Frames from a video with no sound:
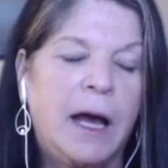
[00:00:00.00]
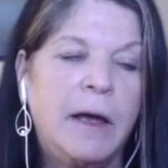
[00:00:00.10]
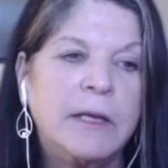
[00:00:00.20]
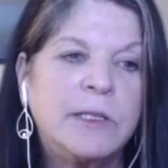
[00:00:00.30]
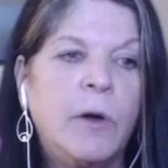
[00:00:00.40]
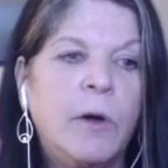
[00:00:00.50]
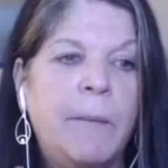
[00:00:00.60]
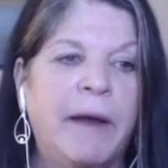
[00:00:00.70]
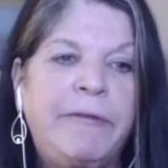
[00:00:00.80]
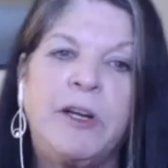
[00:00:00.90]
so
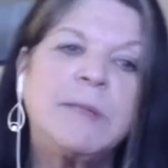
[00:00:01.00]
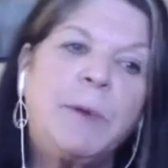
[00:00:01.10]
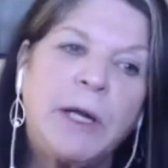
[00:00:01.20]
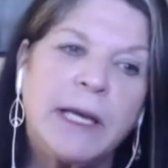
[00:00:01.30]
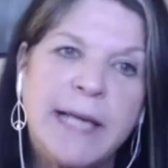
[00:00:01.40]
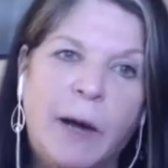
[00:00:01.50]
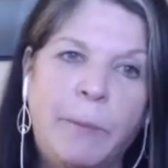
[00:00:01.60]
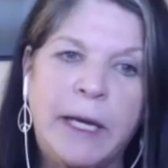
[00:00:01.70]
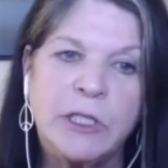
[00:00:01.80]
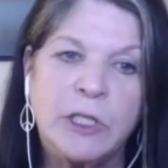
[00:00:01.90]
my first book is How
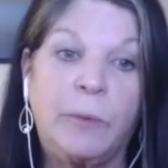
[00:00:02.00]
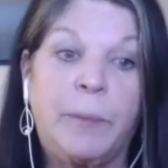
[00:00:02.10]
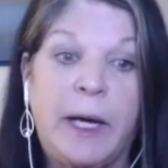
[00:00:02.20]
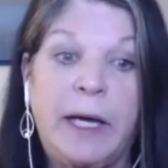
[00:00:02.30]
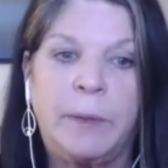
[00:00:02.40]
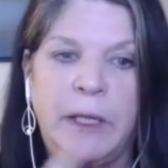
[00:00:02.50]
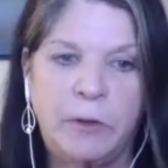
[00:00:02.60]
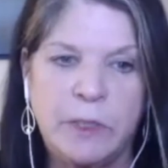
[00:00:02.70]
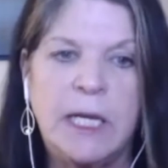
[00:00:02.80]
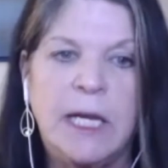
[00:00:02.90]
Big Is Your Butt?
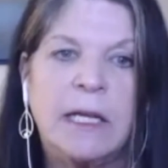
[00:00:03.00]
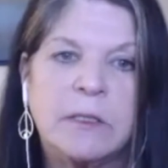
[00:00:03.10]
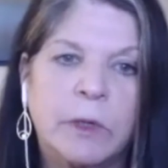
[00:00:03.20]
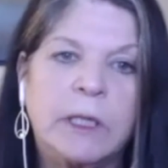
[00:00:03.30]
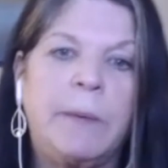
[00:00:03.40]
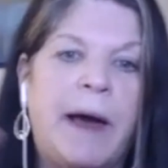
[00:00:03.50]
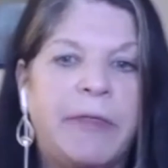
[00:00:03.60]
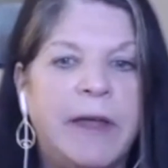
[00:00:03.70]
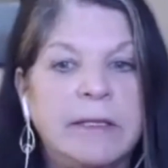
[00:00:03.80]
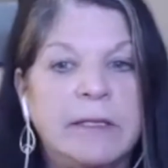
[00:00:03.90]
B-U-T. It's really about
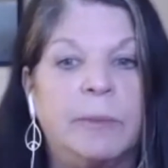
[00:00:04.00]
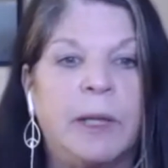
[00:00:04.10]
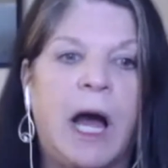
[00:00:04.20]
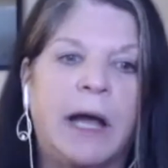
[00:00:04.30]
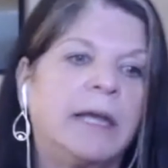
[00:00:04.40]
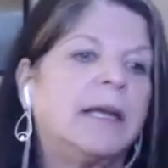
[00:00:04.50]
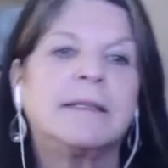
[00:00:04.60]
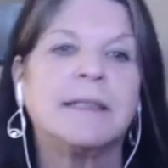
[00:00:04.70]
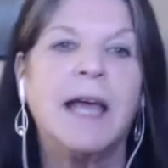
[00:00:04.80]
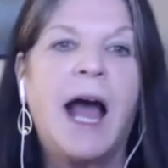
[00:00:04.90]
things that are blocking
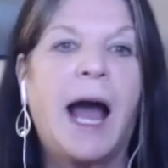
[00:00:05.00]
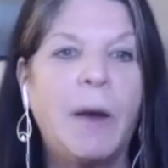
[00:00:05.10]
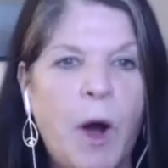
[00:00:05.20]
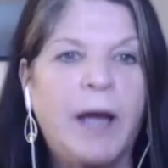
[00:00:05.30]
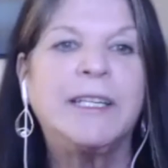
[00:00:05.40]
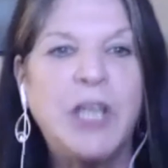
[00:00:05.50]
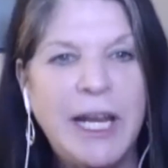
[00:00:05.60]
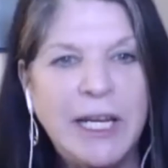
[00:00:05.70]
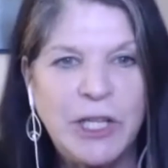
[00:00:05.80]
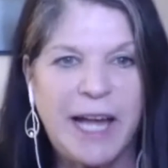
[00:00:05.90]
us. I want to
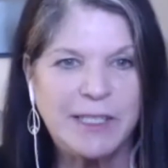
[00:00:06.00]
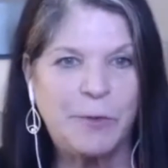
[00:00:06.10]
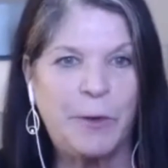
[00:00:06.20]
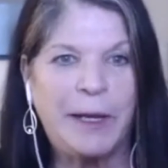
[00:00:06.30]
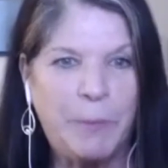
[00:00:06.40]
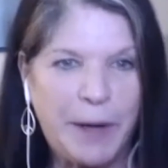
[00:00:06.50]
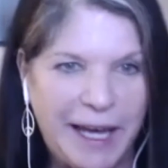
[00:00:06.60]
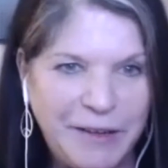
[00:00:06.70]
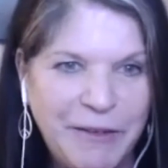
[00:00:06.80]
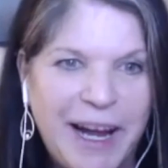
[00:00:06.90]
change that swing
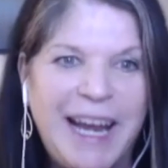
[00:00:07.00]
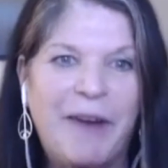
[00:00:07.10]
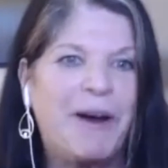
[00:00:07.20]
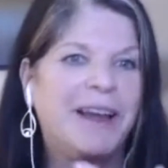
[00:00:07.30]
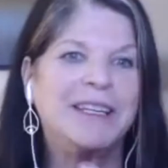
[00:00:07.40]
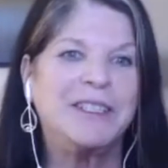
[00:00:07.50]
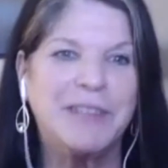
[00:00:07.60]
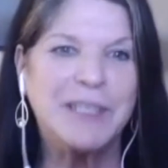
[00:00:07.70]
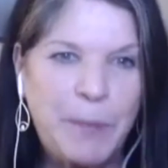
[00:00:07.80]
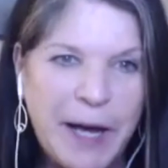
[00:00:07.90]
butt, right? I want to do
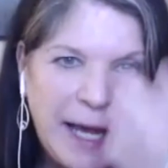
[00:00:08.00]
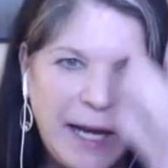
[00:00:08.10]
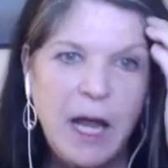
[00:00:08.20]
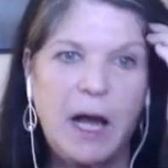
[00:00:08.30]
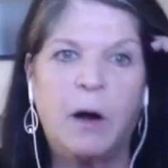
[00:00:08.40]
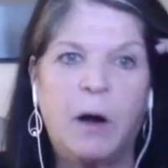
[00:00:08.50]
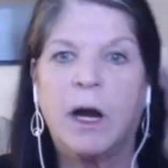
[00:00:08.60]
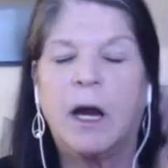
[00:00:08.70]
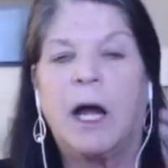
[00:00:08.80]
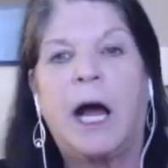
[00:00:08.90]
this butt, or
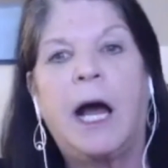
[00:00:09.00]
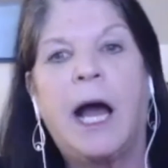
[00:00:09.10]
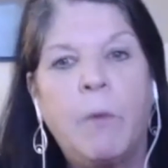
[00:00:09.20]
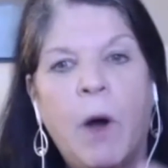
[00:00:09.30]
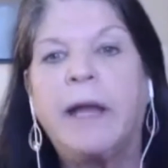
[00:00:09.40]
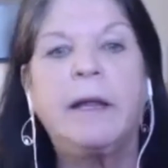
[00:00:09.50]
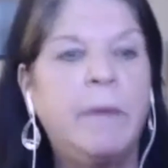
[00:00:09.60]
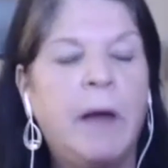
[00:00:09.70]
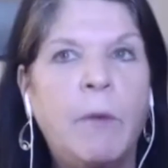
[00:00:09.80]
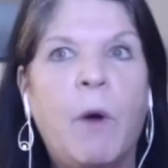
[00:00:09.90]
right. I want
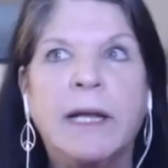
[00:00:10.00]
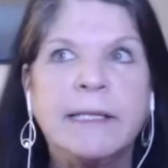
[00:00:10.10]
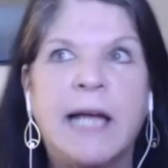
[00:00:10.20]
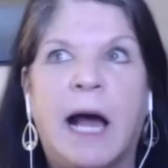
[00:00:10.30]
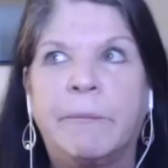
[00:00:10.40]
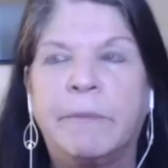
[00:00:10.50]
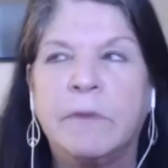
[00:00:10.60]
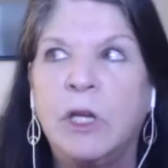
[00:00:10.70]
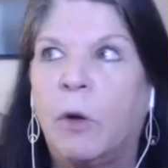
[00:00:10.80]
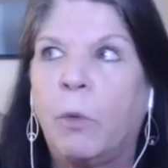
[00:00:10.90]
to stop,
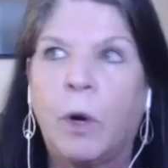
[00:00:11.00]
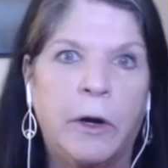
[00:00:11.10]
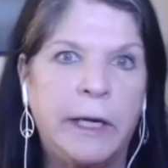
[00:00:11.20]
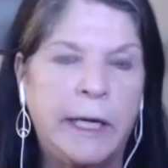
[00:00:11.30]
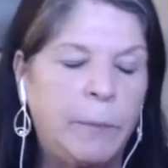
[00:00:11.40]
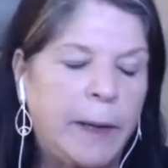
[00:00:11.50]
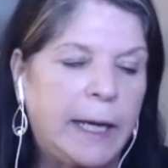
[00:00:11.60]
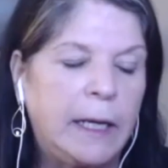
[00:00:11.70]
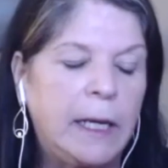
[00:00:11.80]
worrying, but